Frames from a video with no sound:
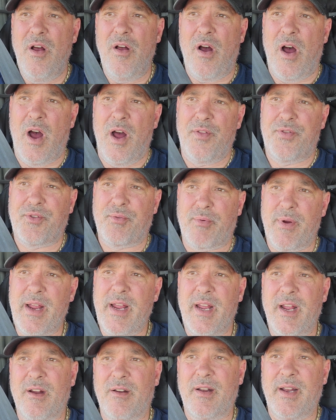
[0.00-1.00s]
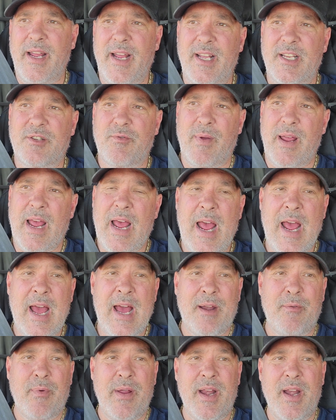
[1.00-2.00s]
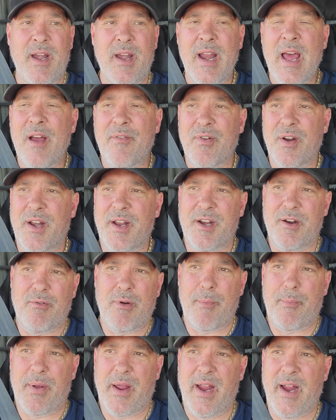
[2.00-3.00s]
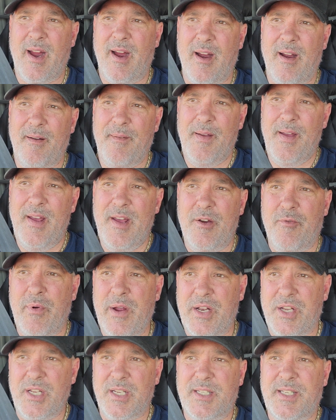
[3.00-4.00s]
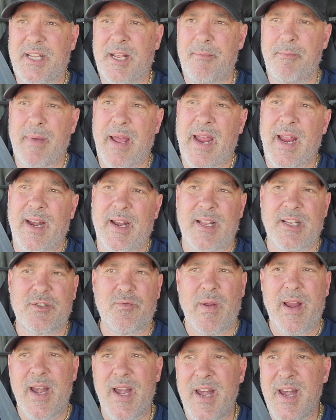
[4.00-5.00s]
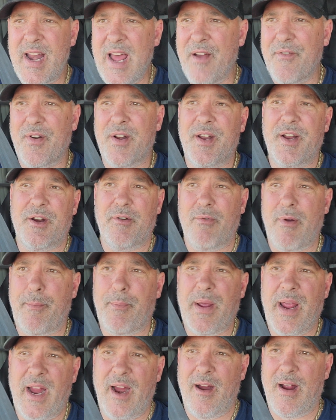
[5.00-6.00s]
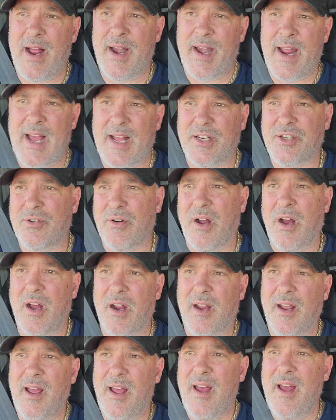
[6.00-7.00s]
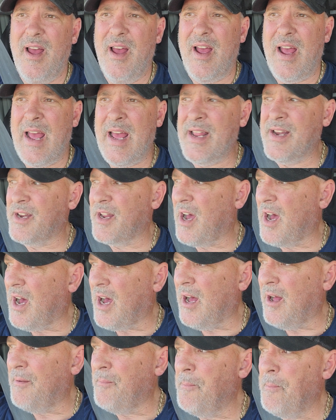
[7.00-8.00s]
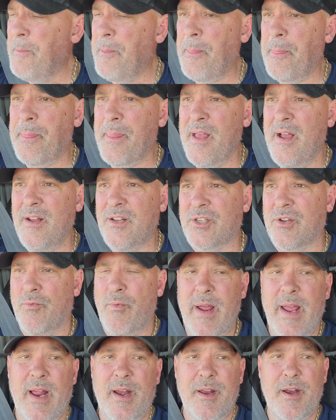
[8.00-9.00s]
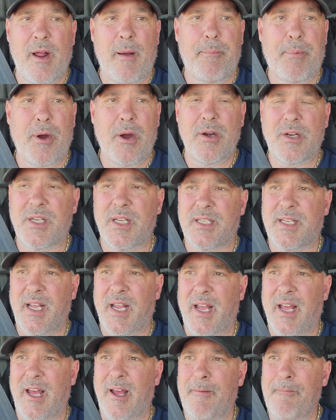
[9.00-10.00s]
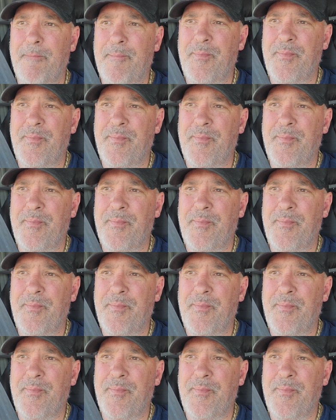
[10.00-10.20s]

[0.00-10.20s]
3-year lease we never did a repair. We just did maintenance. We never did a repair on that truck, and so we ended up purchasing it.